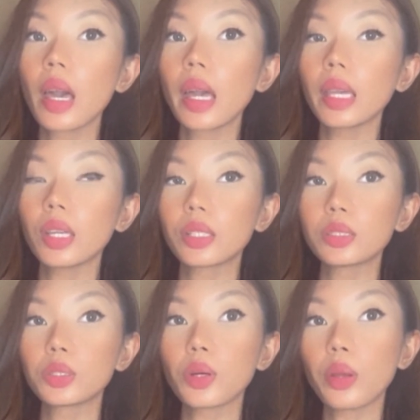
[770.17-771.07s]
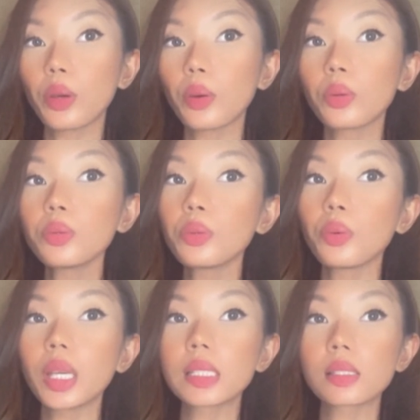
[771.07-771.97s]
here in Toronto, who
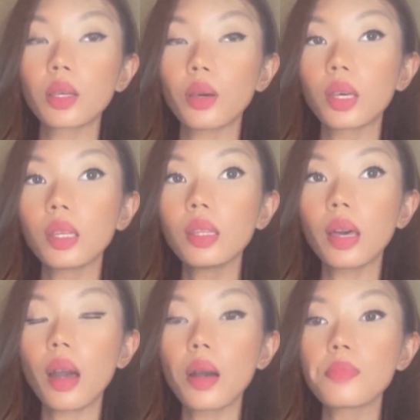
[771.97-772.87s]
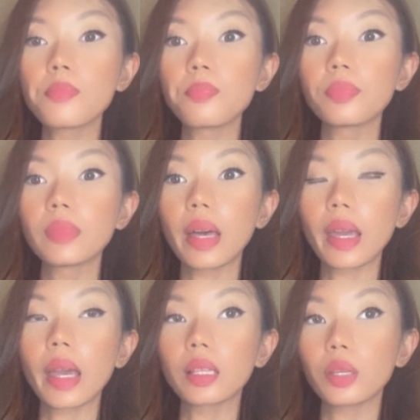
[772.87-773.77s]
is good, I
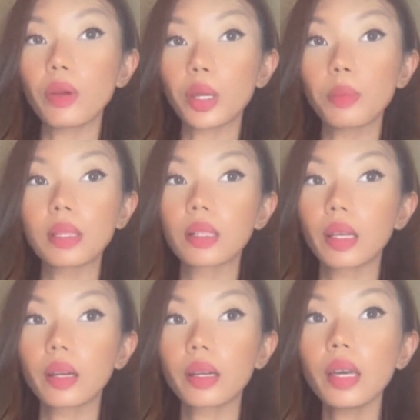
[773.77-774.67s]
highly recommend Clara.